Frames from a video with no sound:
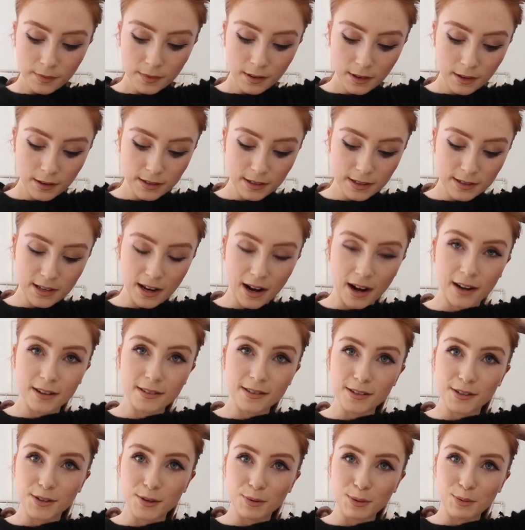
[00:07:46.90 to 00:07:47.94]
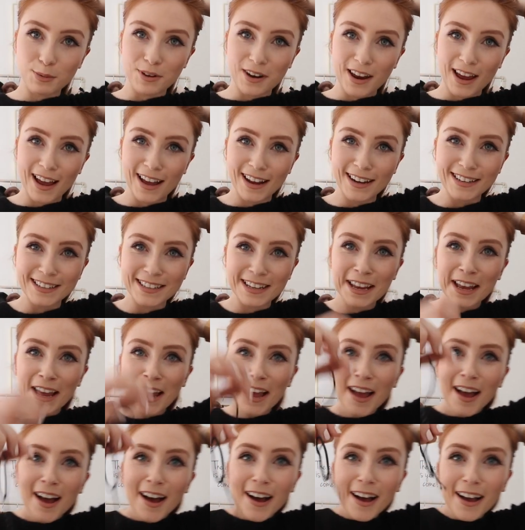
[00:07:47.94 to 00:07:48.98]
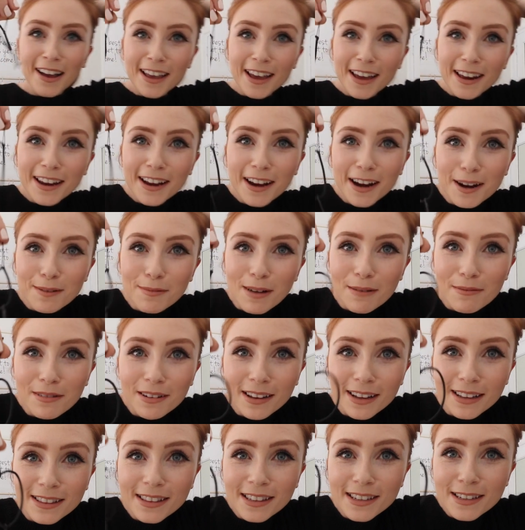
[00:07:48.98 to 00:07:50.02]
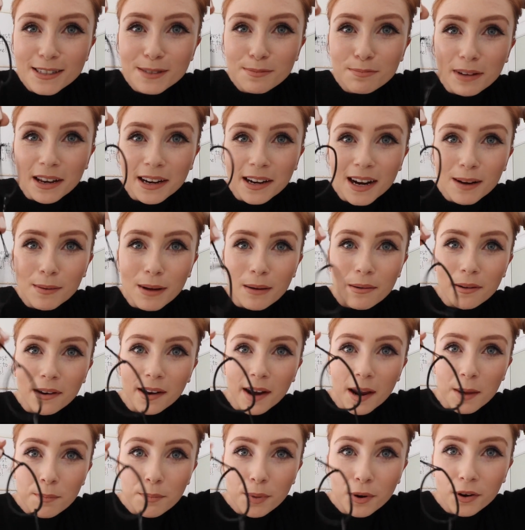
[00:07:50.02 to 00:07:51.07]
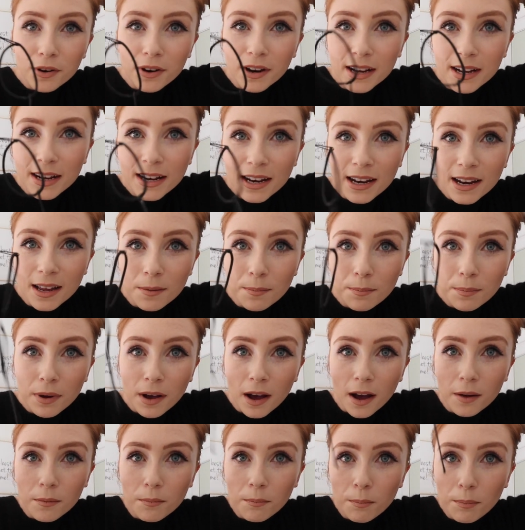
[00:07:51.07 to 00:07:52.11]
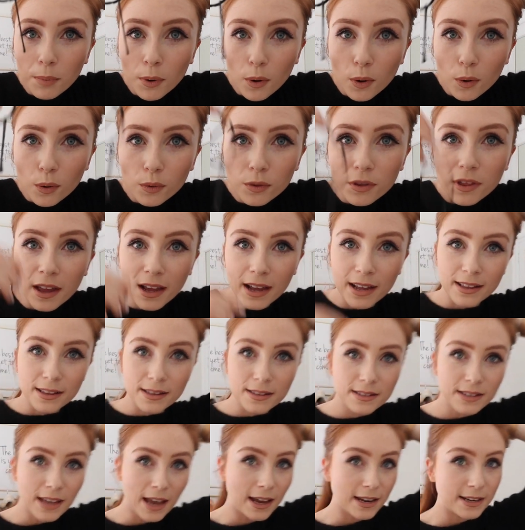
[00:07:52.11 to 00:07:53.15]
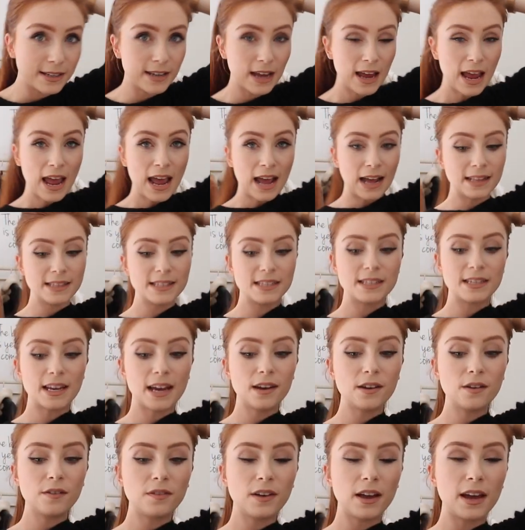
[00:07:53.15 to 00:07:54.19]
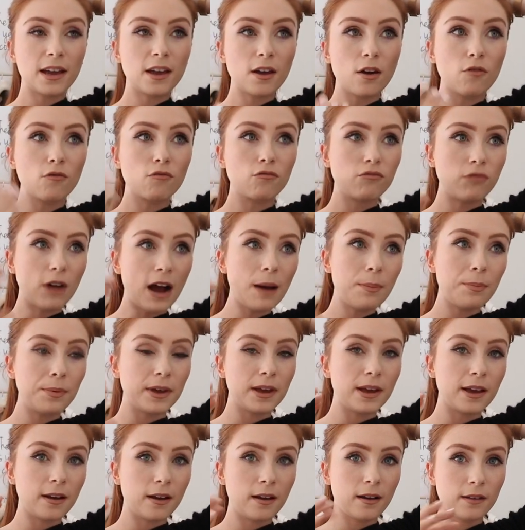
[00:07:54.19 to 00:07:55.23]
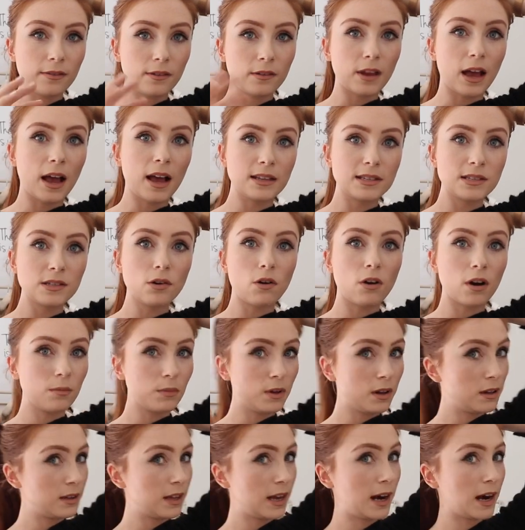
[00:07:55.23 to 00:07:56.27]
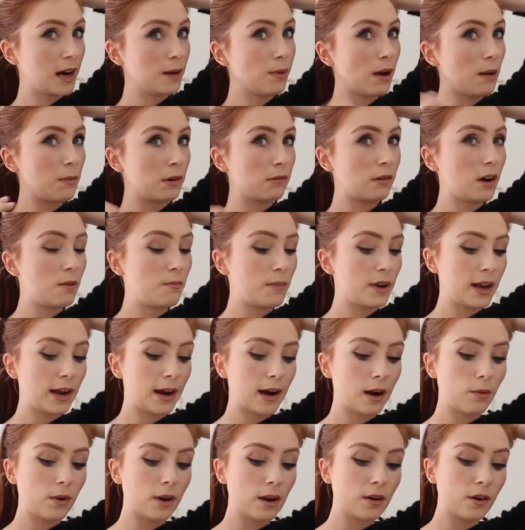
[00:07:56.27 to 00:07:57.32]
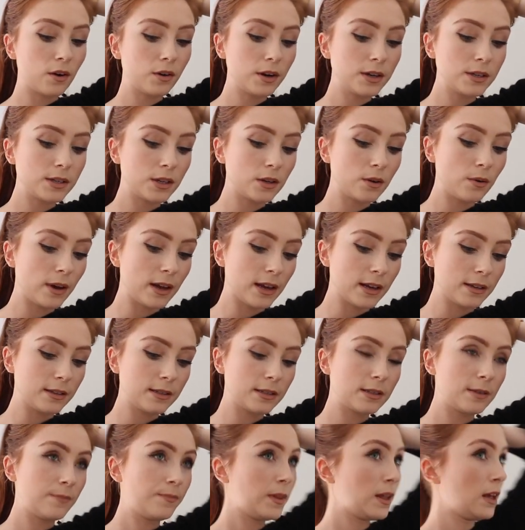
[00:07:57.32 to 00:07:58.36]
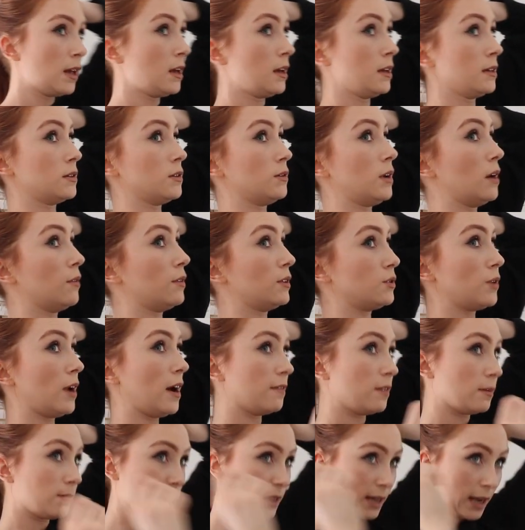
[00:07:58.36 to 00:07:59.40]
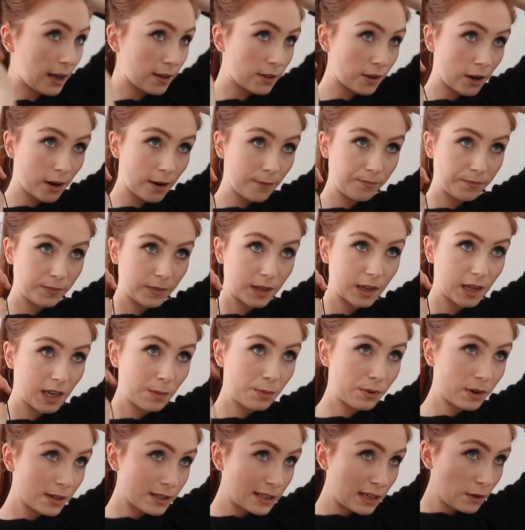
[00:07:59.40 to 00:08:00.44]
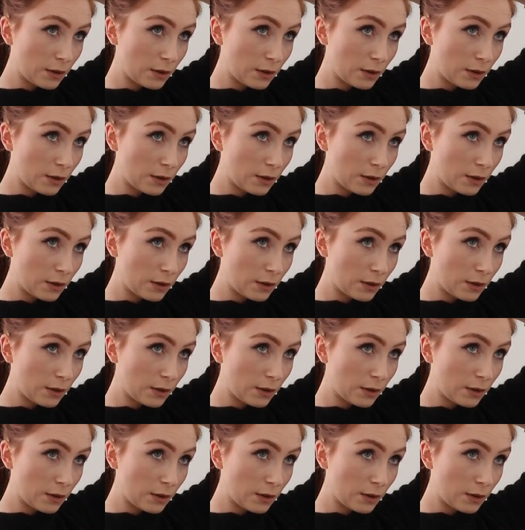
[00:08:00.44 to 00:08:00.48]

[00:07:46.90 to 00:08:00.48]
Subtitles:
This is hard to do with one hand. I get a hair bobble like this, plain hair bobble, and I put a clip on both ends. And instead of like wrapping as normal the hair bobble around my hair, what I'm going to do is, so now that you have them together, keep it as